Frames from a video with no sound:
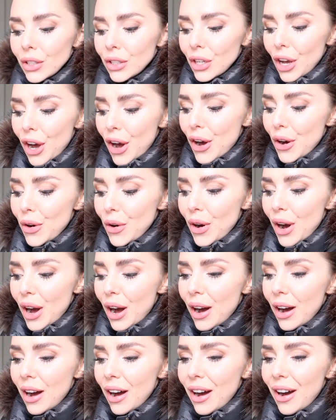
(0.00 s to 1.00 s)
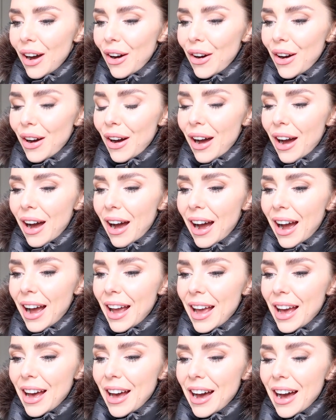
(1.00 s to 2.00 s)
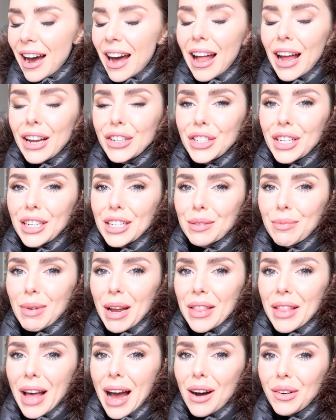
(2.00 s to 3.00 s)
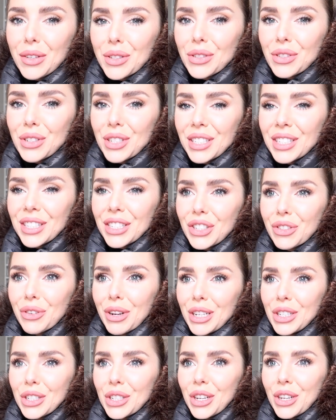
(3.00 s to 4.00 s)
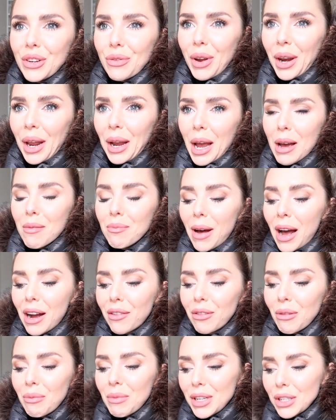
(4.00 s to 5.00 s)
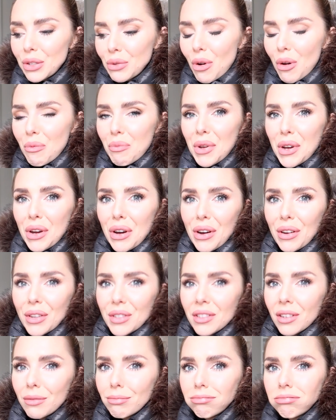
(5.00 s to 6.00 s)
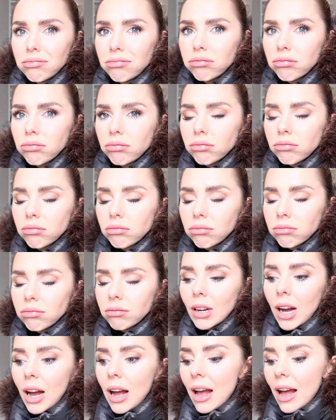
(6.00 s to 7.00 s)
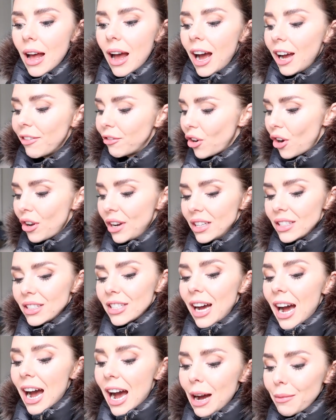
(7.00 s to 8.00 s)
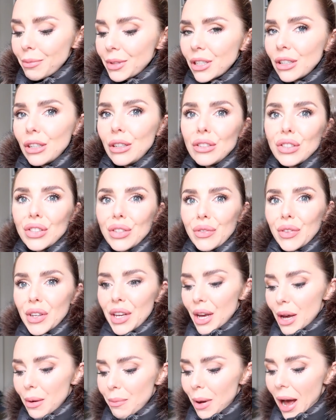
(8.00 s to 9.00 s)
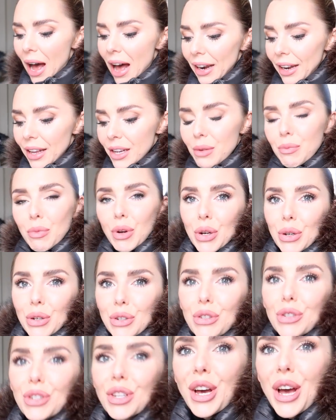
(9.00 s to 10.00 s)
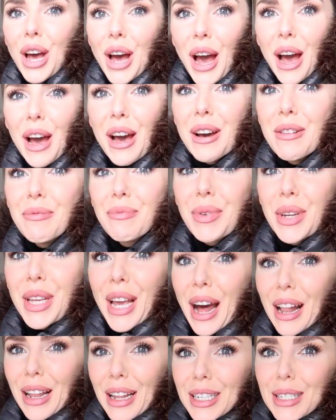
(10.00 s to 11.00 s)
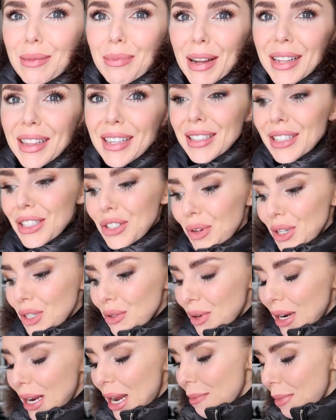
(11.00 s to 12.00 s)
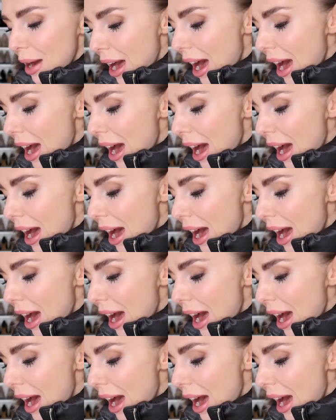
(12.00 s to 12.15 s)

So I'll actually explain the house hunting situation when I get back from this one, because I've gone into absolute severe panic mode. But yeah, I'll explain that situation when I get